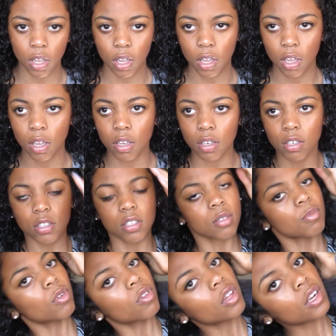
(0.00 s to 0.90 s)
and
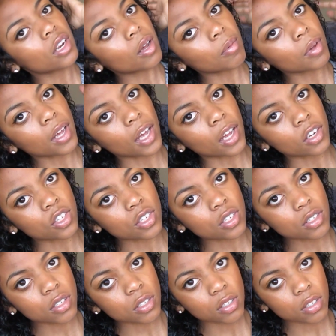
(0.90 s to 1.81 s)
smoothing down my
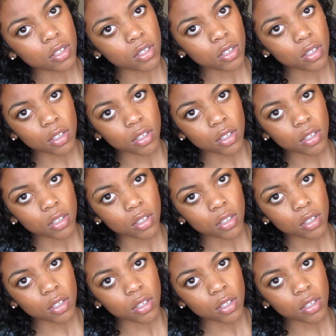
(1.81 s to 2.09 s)
edges.